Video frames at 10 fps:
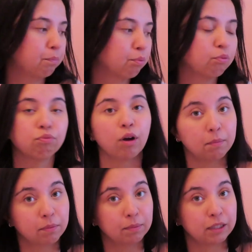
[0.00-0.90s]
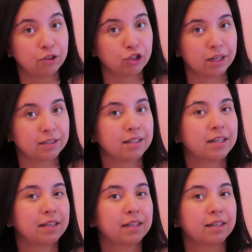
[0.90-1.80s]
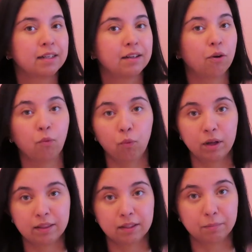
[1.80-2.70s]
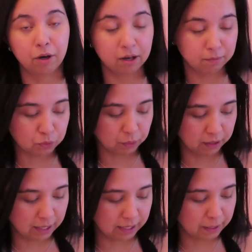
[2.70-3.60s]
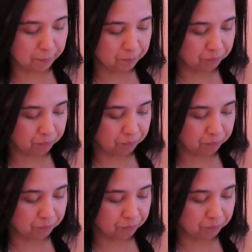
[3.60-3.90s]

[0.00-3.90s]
probably checked what the bottoms were like.